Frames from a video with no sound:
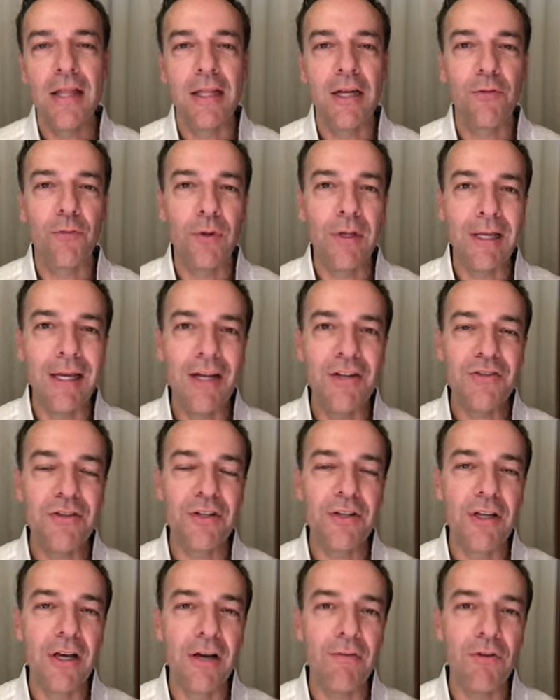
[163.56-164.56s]
that if we entered a
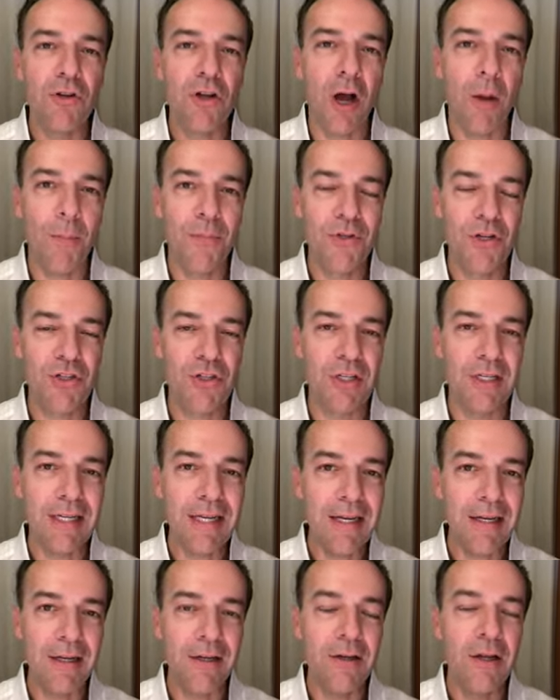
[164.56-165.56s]
cover call position
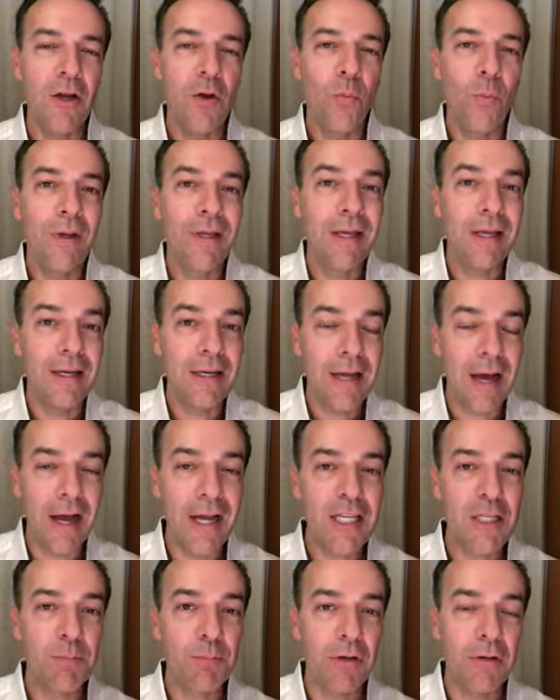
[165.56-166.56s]
in it, we get
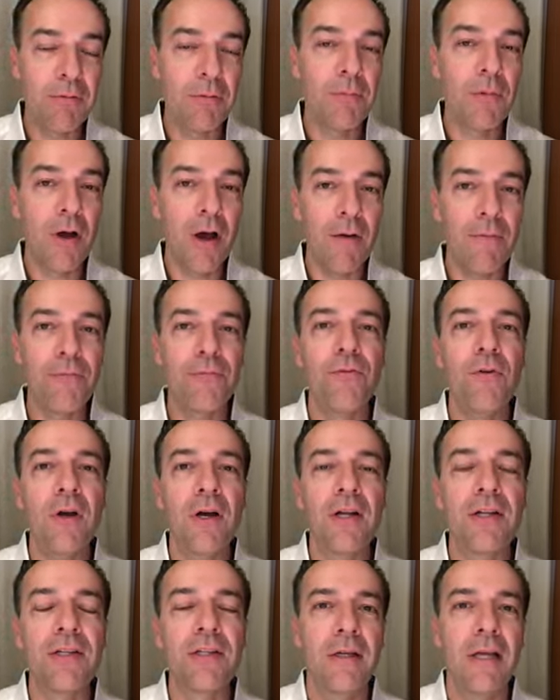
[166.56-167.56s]
nice premium up
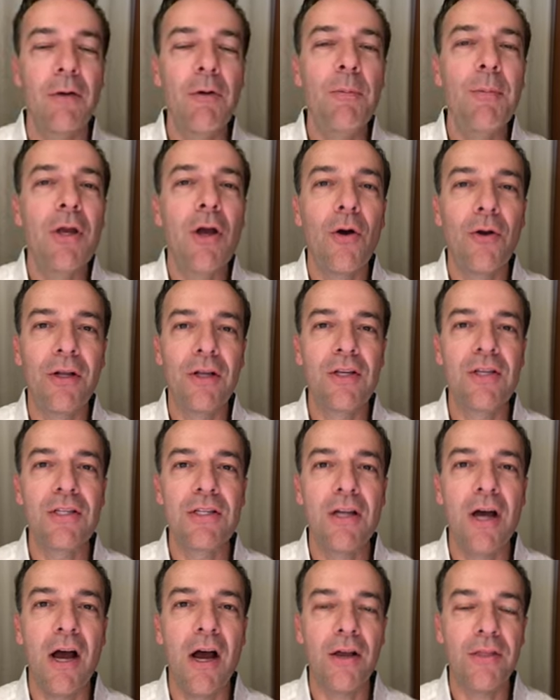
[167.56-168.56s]
front and we'd be owning a
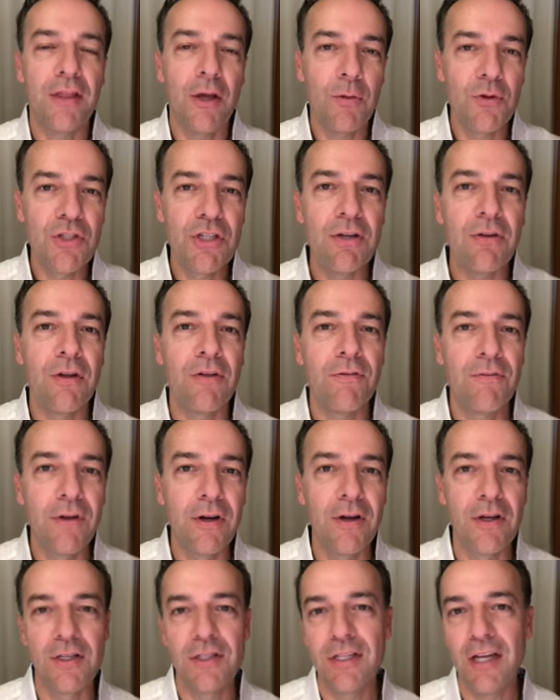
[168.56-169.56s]
stock that was generally
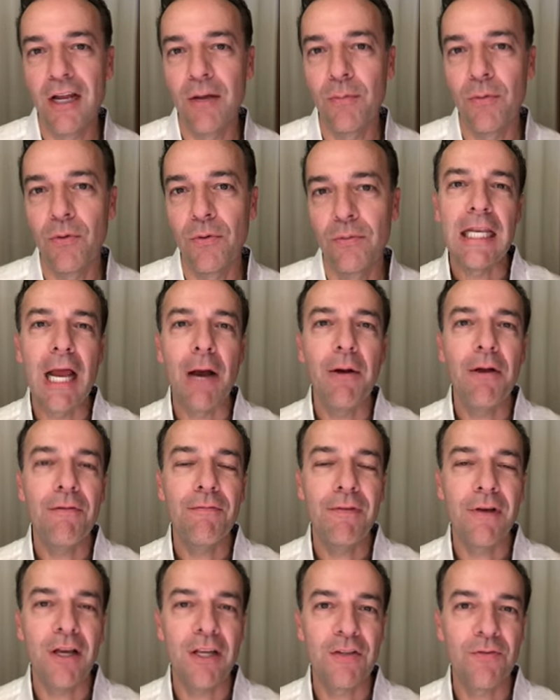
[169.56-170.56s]
very stable. Now we
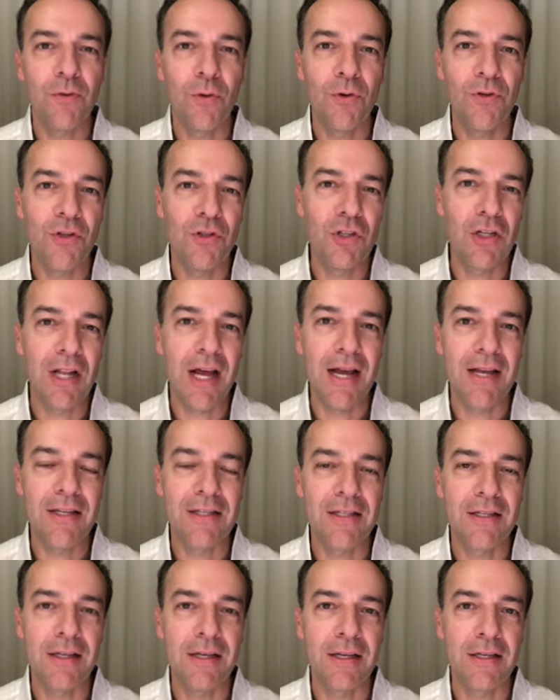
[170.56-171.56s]
fast forward to July
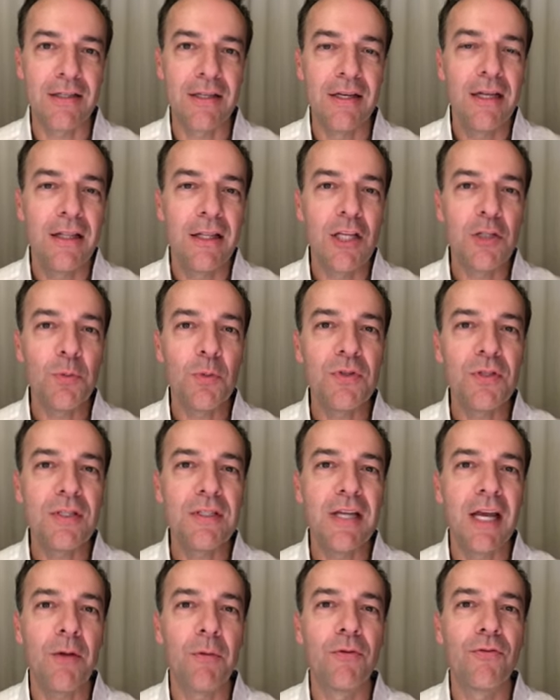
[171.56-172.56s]
6th. This was the
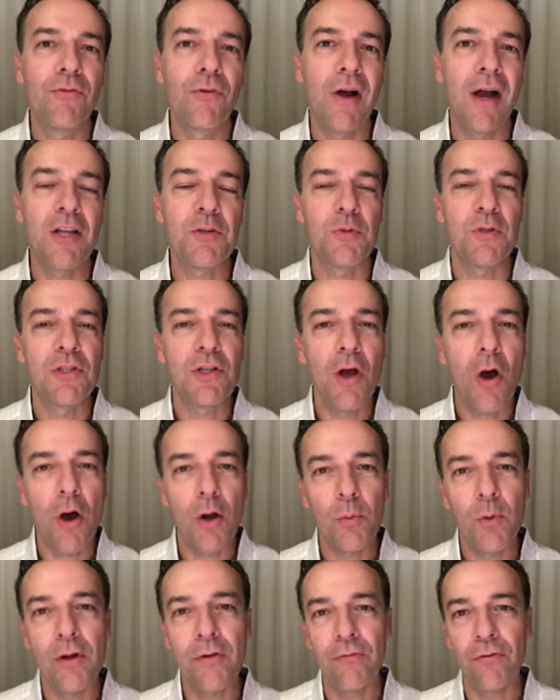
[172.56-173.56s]
day when Verizon was called
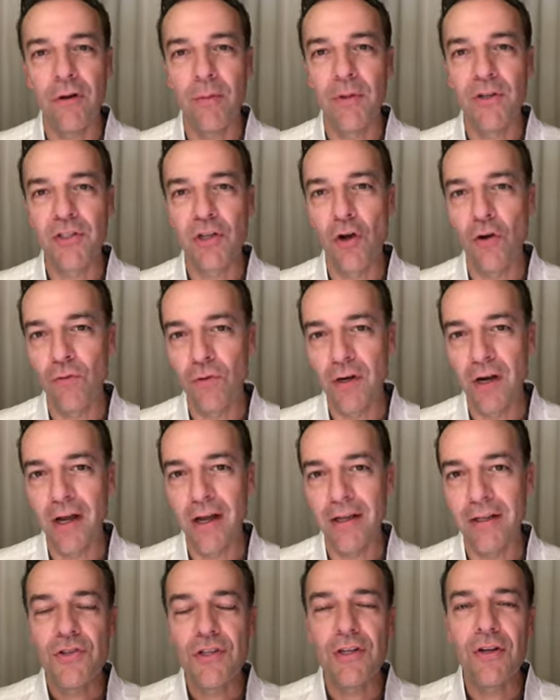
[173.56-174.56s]
away from us
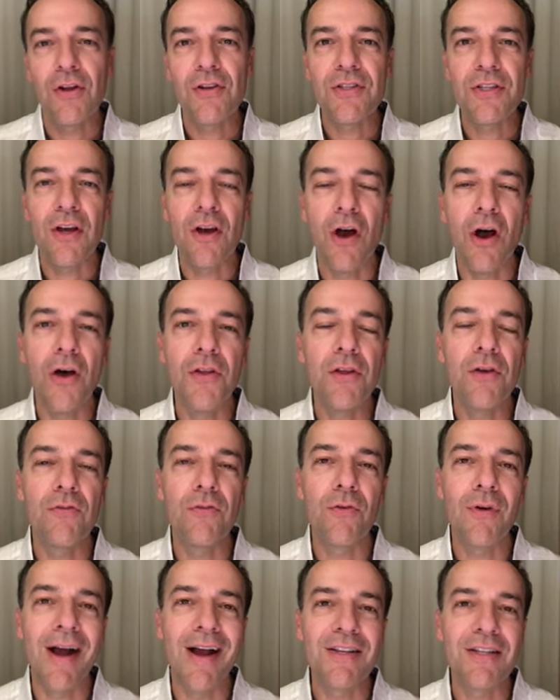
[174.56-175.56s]
overnight. So notice that although
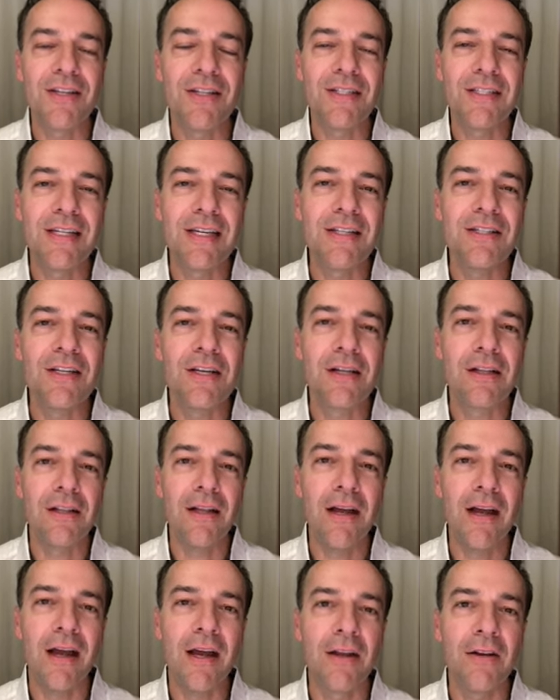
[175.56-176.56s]
Verizon did
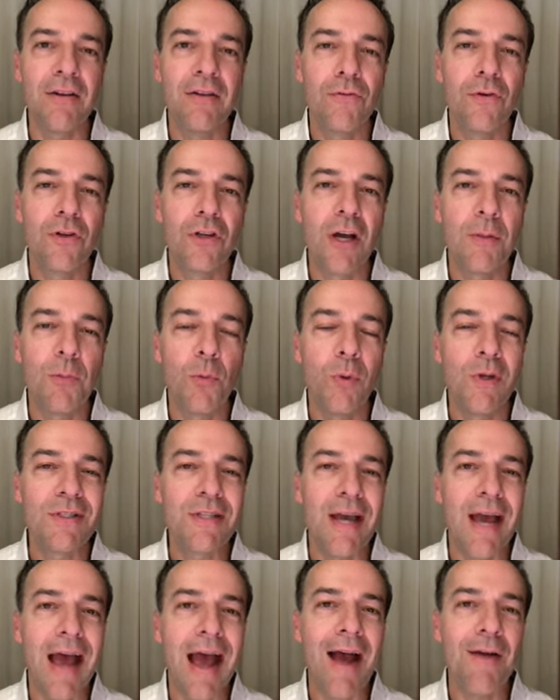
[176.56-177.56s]
decline for a couple weeks
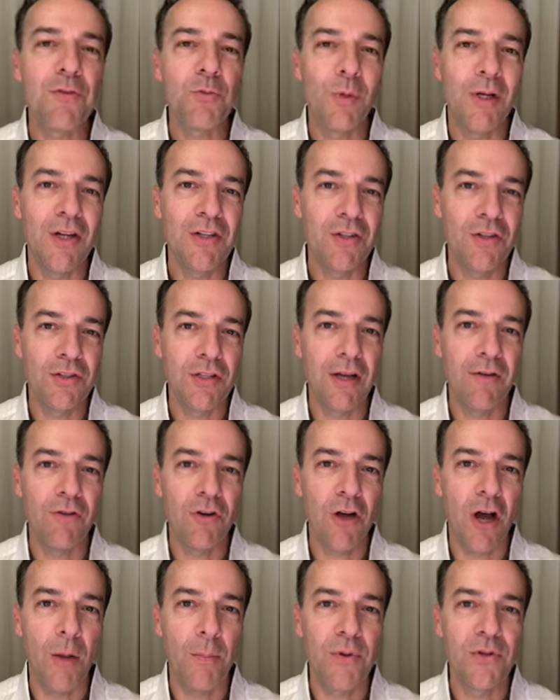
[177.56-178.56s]
after we entered this cover
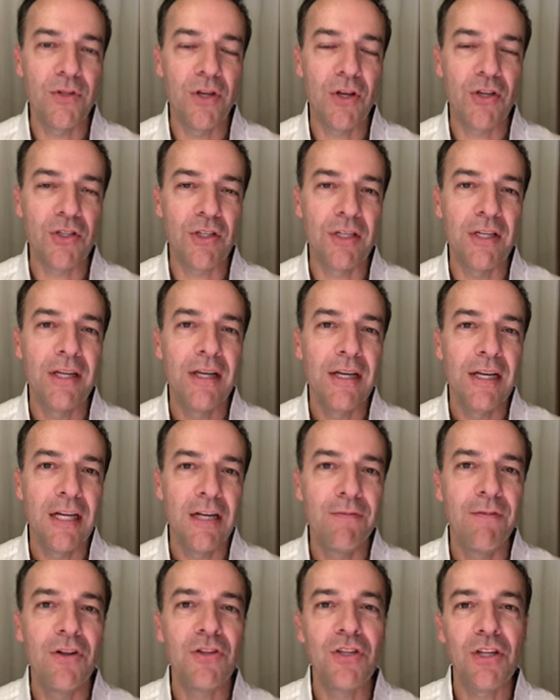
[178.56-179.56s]
call position, it
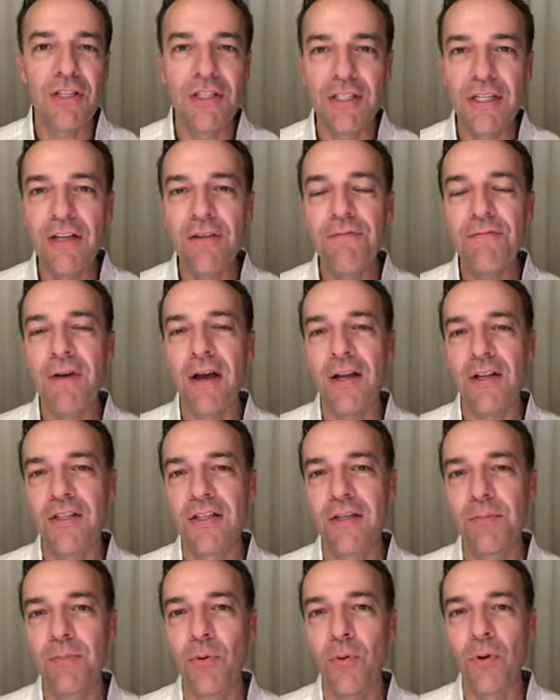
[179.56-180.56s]
eventually did find
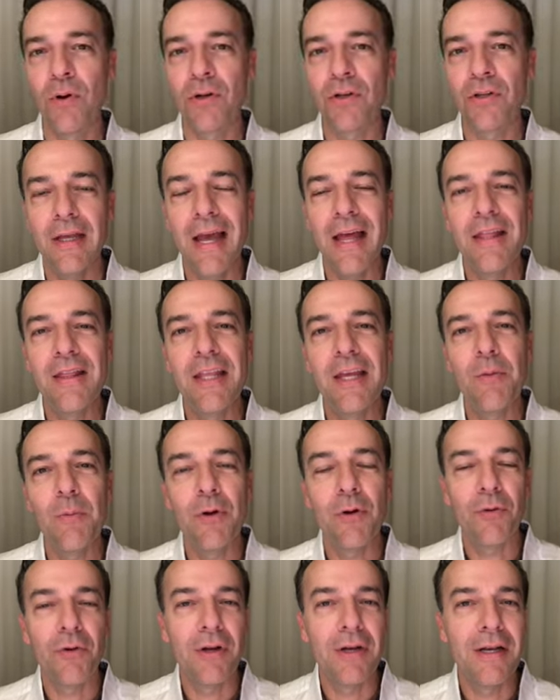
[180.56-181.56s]
support and then went
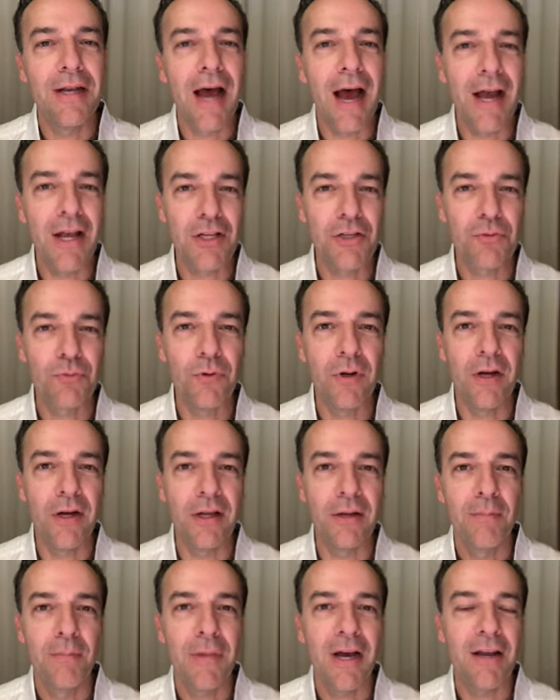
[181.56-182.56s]
on a nice
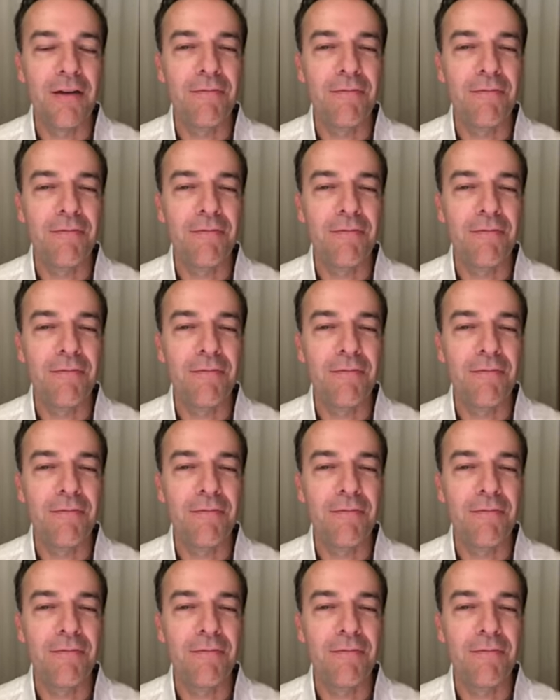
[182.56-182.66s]
run by